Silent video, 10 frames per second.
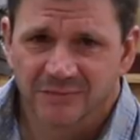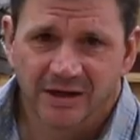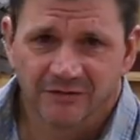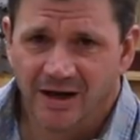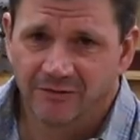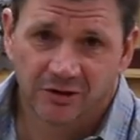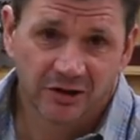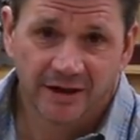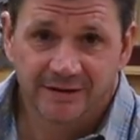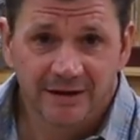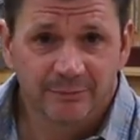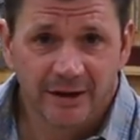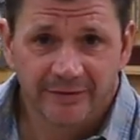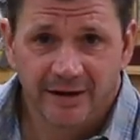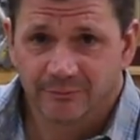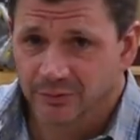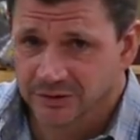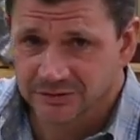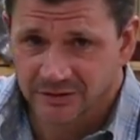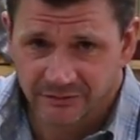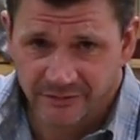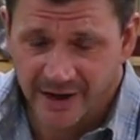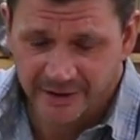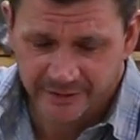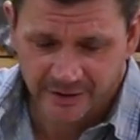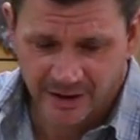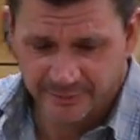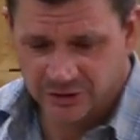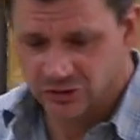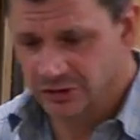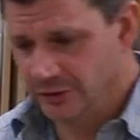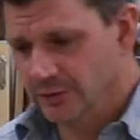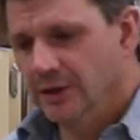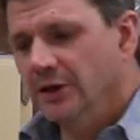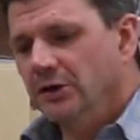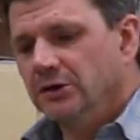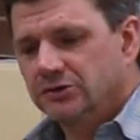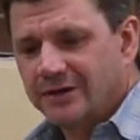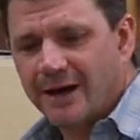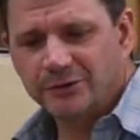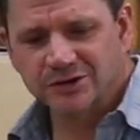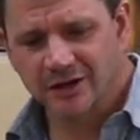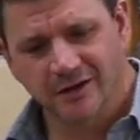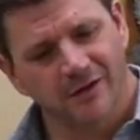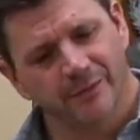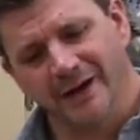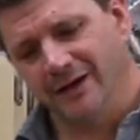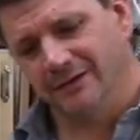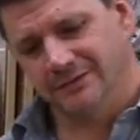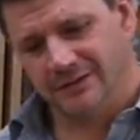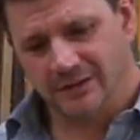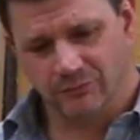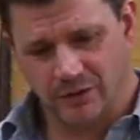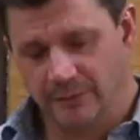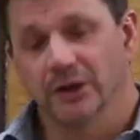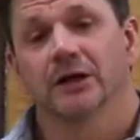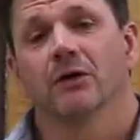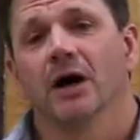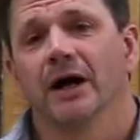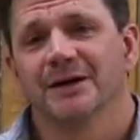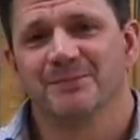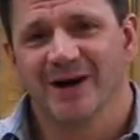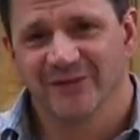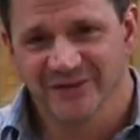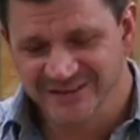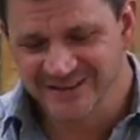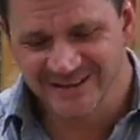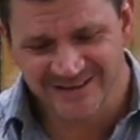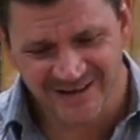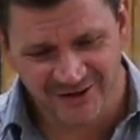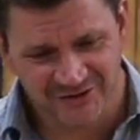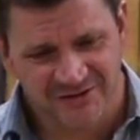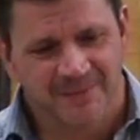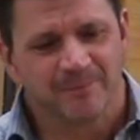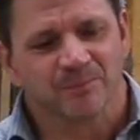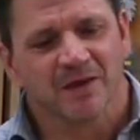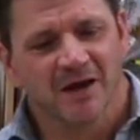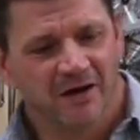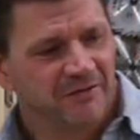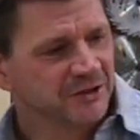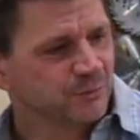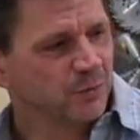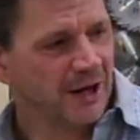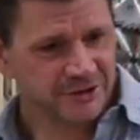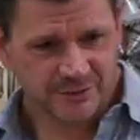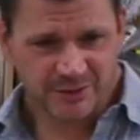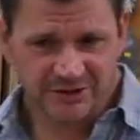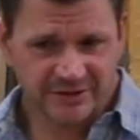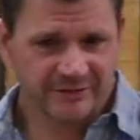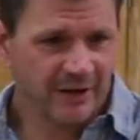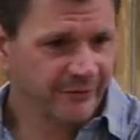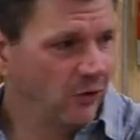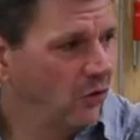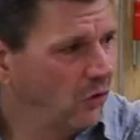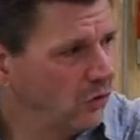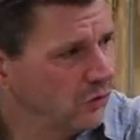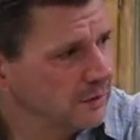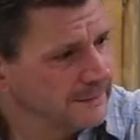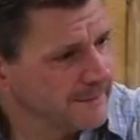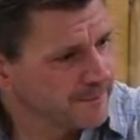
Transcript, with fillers: if you have a good idea about that, please leave that in the comments too. So now we're just going to go about, I'm going to go on about the details of this project, because I've got the whole